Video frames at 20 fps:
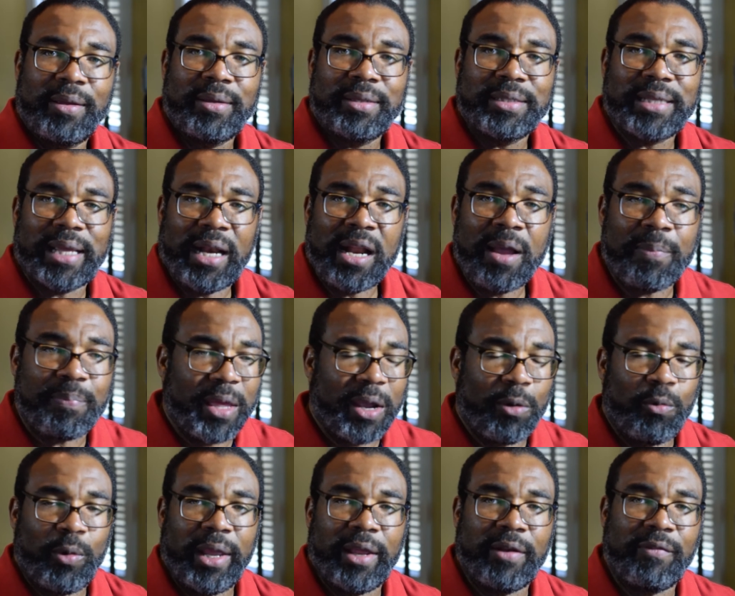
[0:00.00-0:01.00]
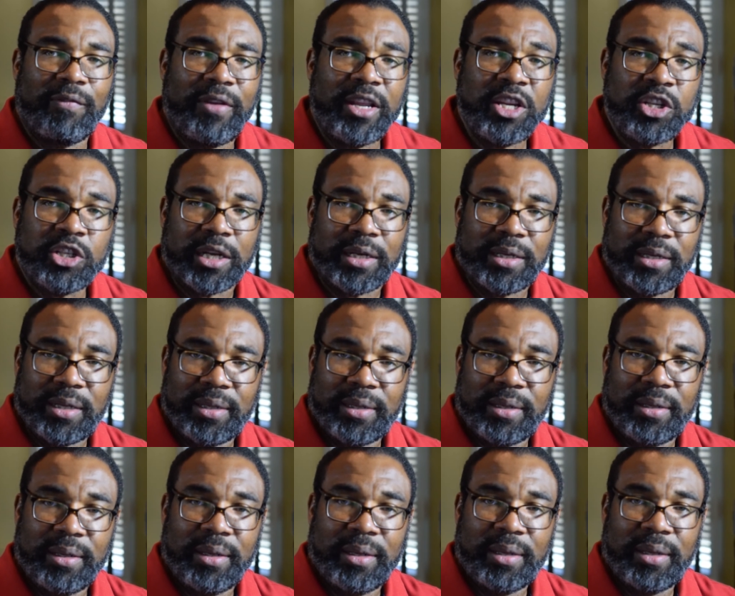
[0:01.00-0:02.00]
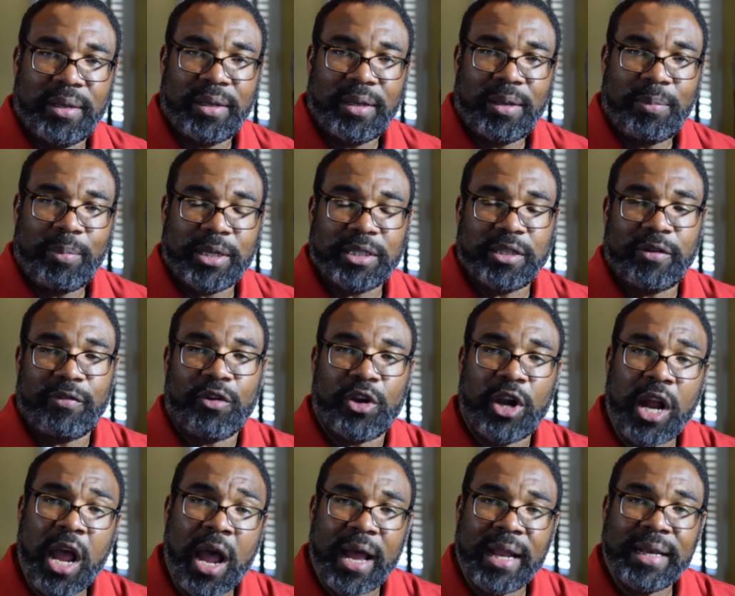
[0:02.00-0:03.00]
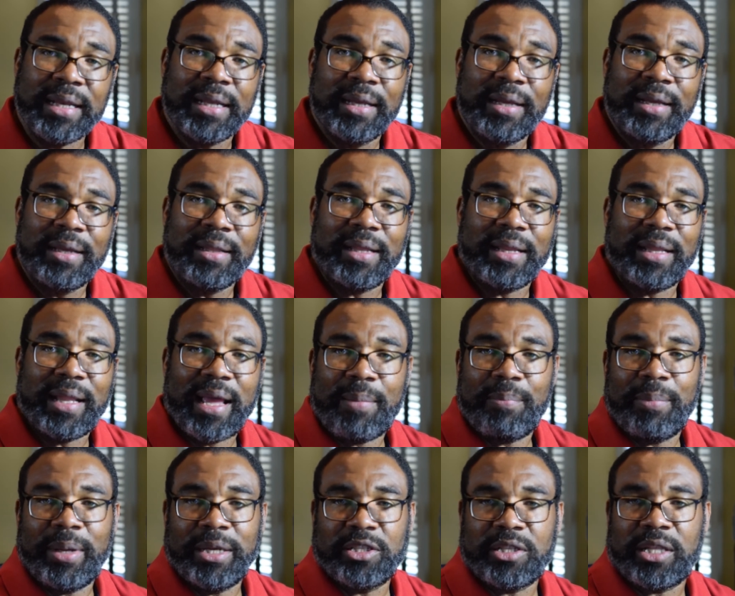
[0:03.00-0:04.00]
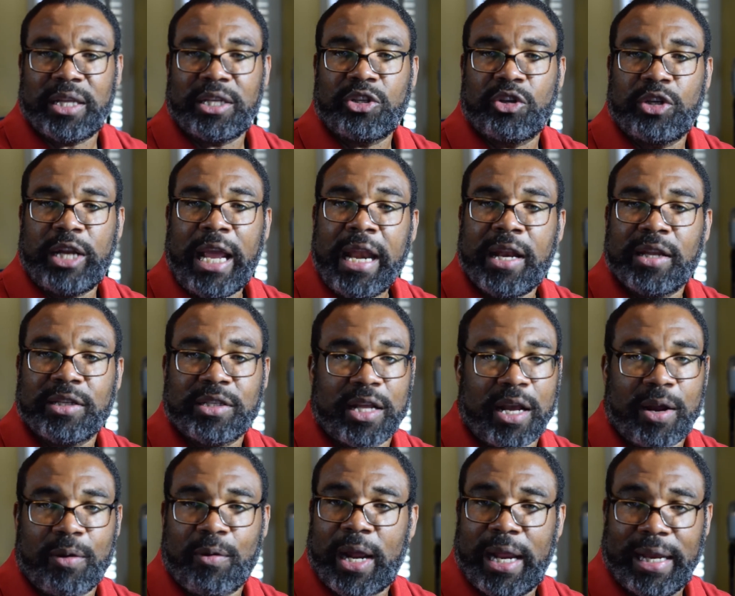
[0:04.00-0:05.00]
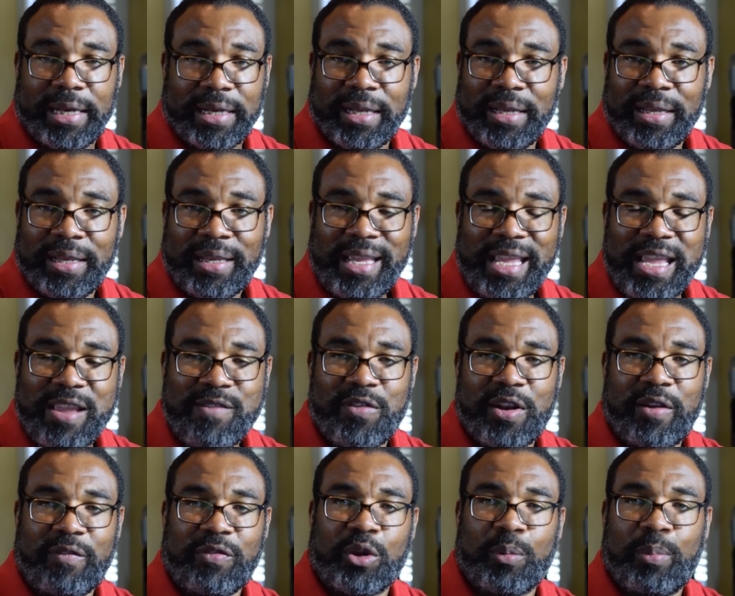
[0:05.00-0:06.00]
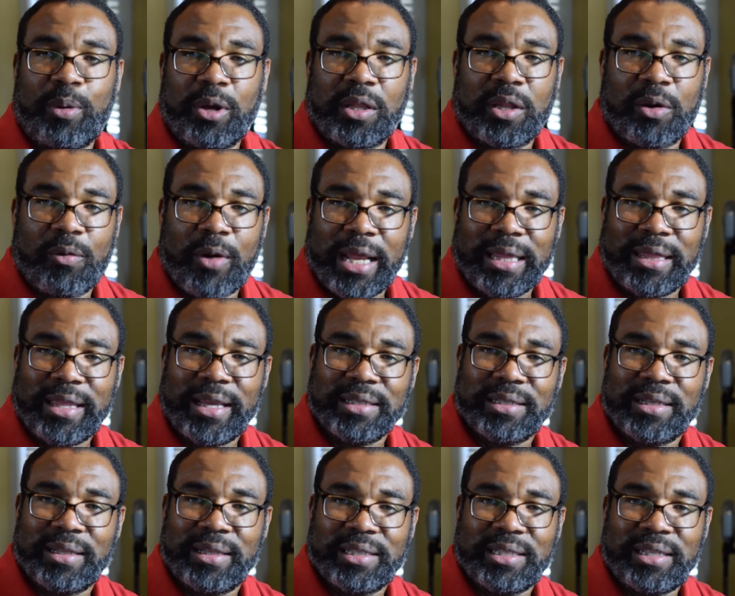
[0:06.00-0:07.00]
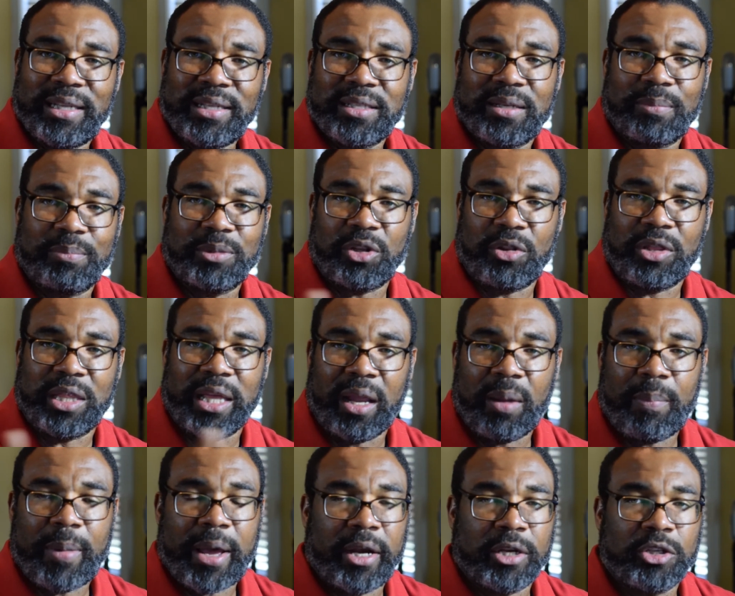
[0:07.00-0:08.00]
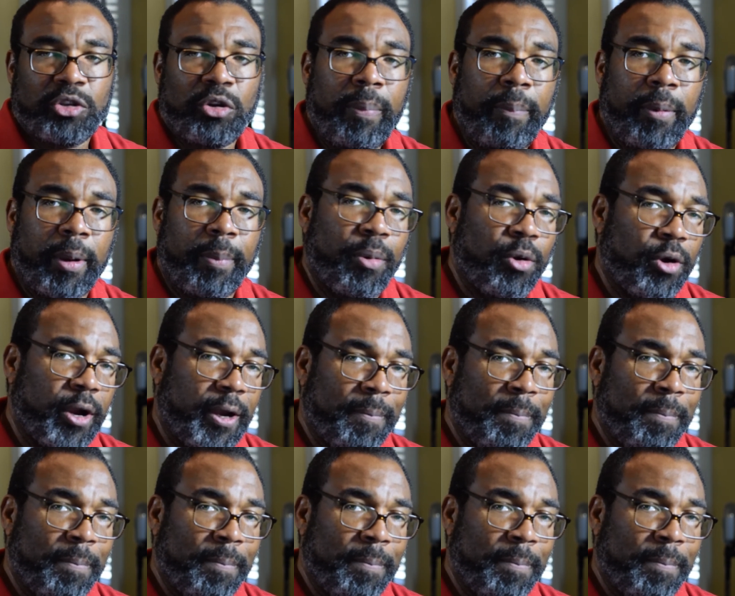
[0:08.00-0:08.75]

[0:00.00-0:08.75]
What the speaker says: set up, that we envisioned? Because if you're not, then that means that your data is not right, even if they're putting the right things in the system. So think about a trip report.